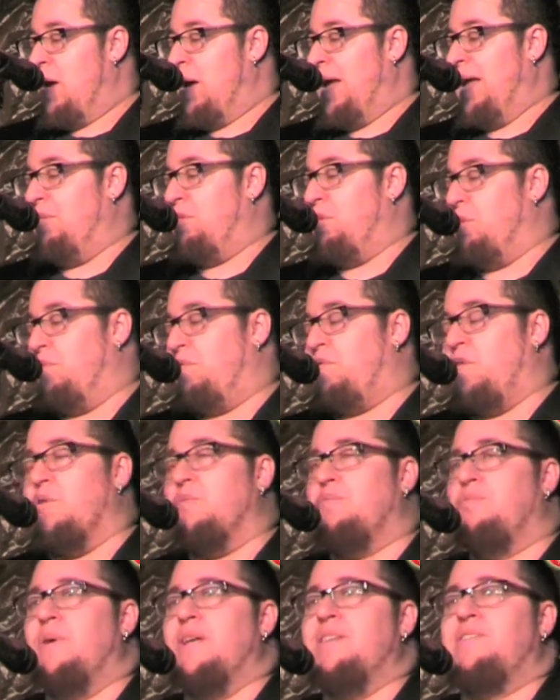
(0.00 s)
either
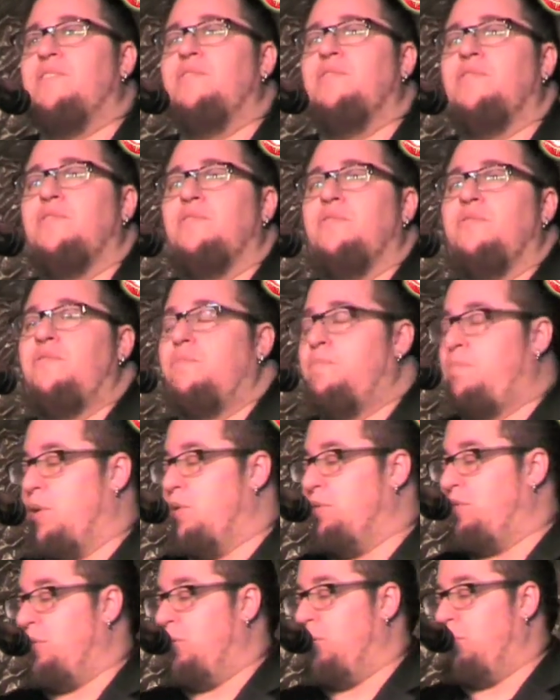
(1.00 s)
for reasons of
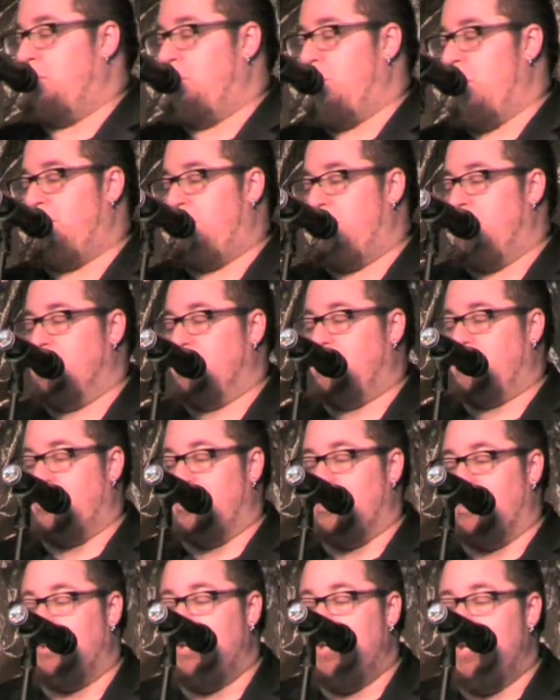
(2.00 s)
personal preference
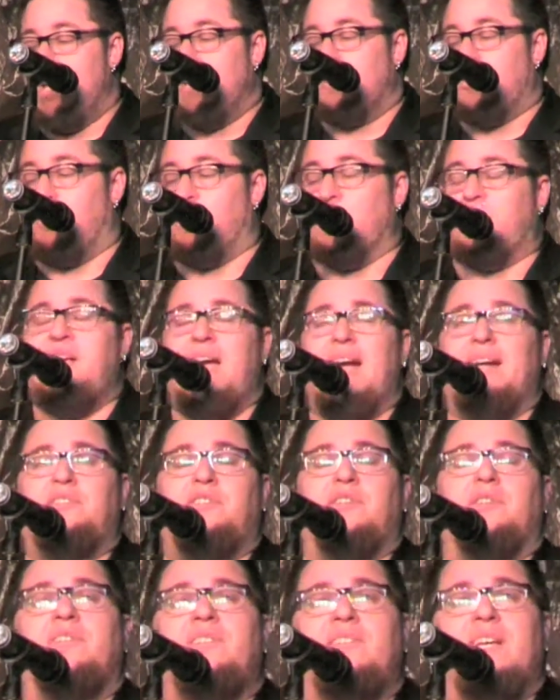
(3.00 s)
or to
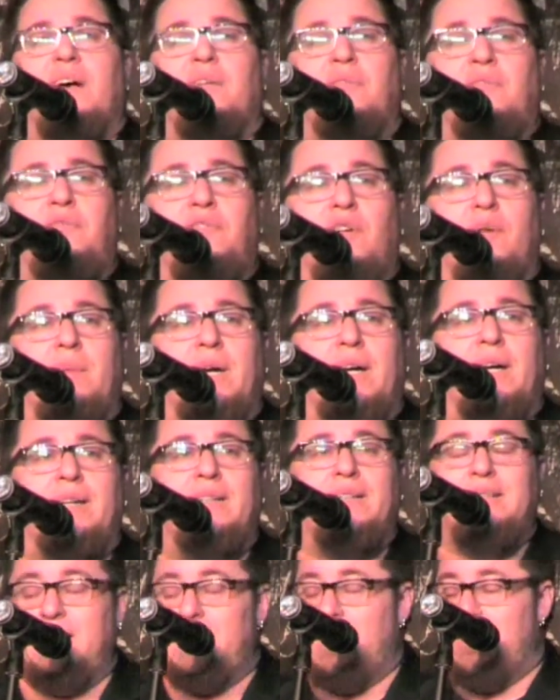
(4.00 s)
protect herself from
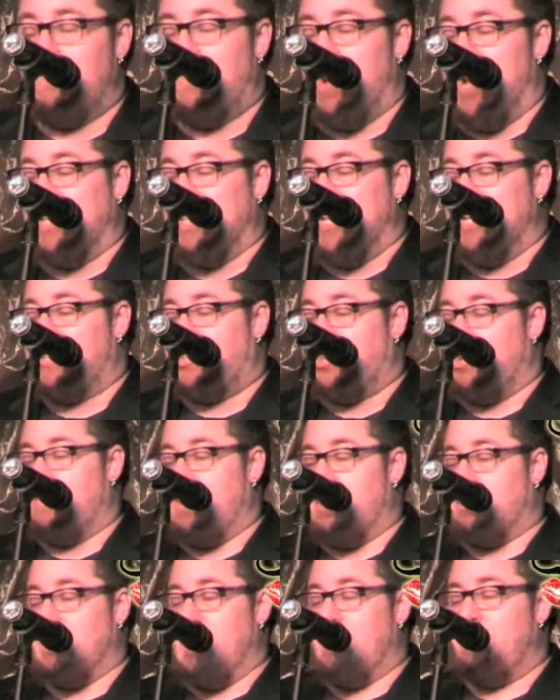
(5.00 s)
a violation of
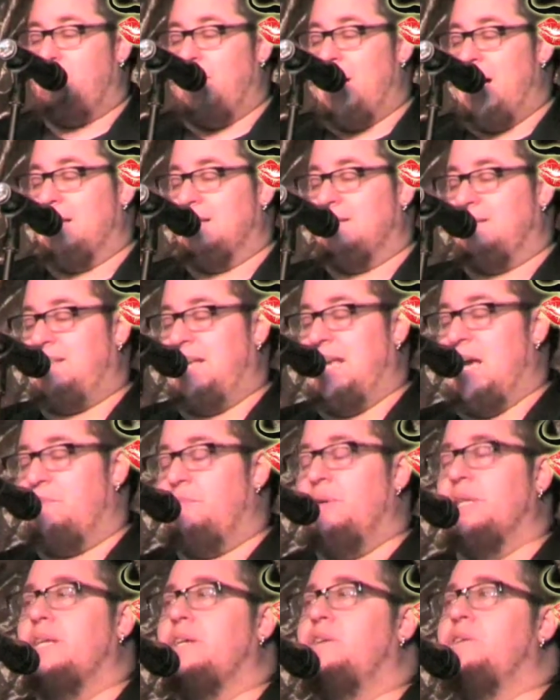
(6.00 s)
airline policy, I
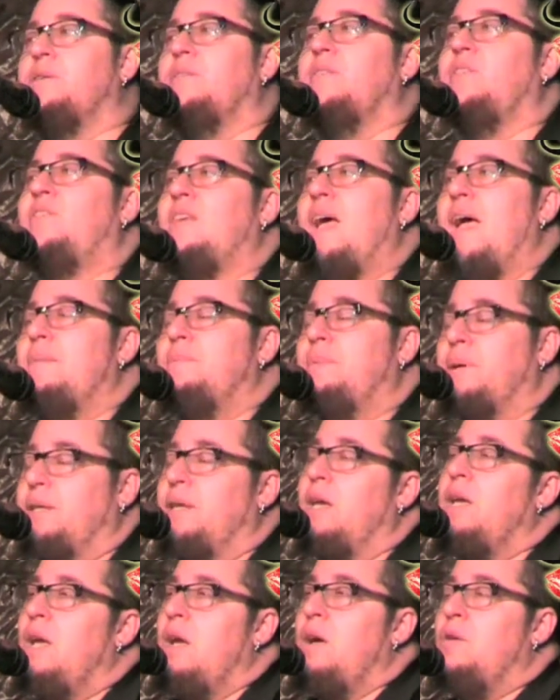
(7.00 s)
really couldn't say, but
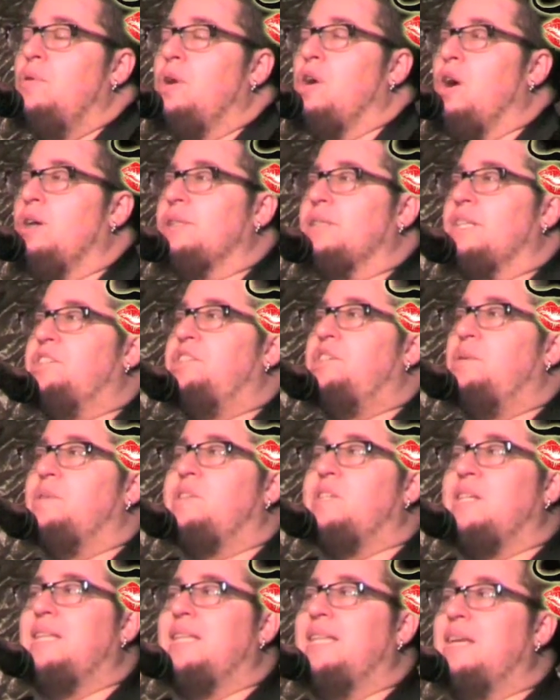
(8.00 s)
regardless, she
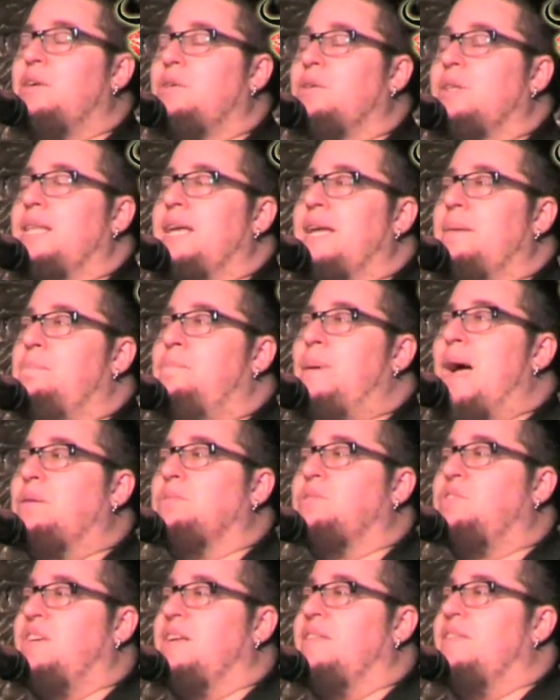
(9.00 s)
was clearly
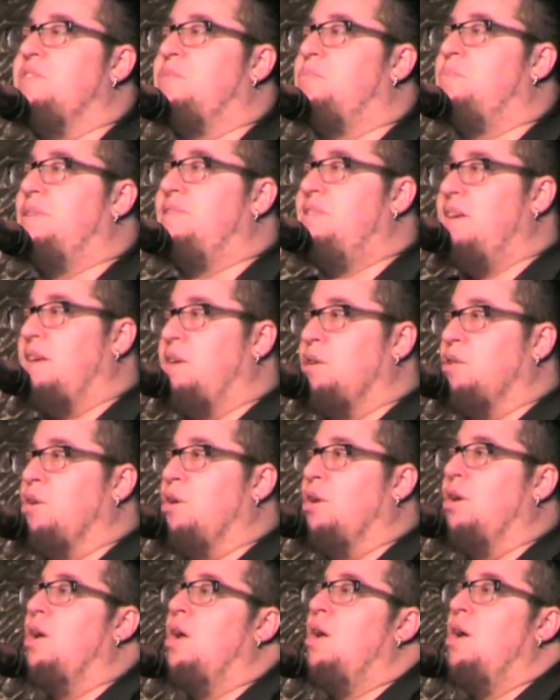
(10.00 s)
bouncing this
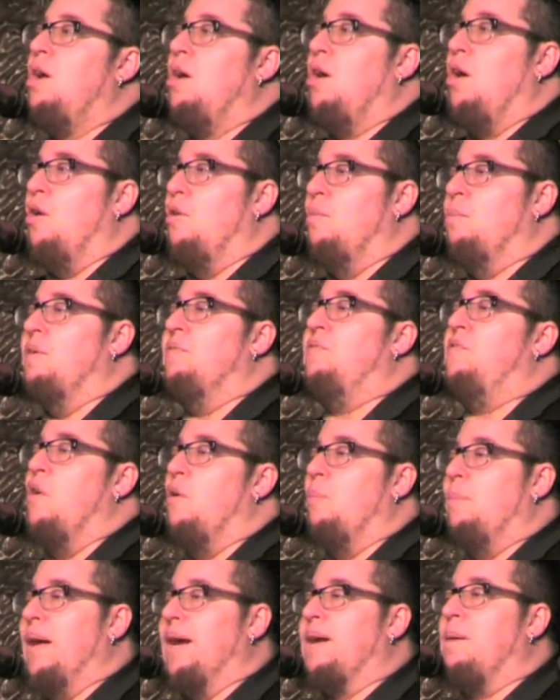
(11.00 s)
particular
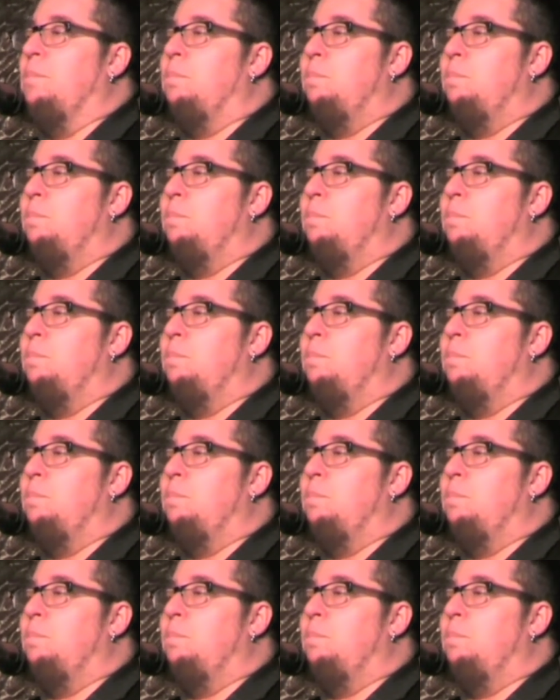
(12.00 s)
homophobic